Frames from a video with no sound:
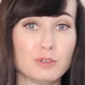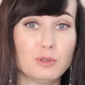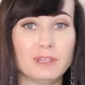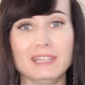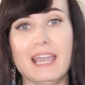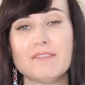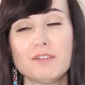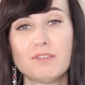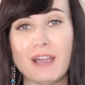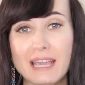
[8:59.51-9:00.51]
you'll
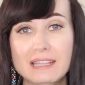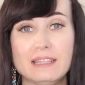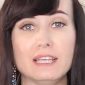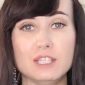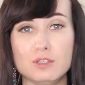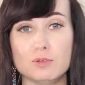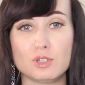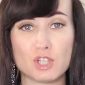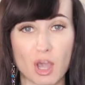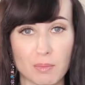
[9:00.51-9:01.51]
never find a
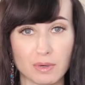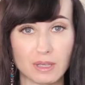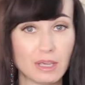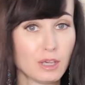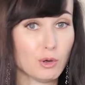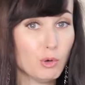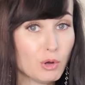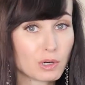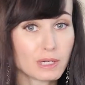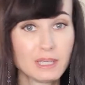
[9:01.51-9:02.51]
new job.
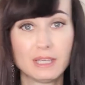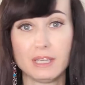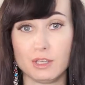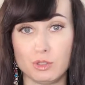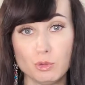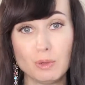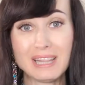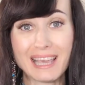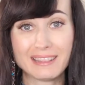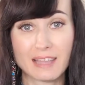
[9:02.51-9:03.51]
Or you
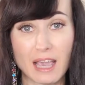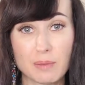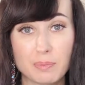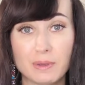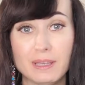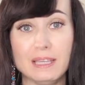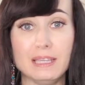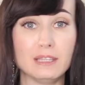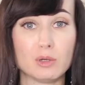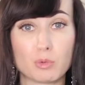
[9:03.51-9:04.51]
will end up in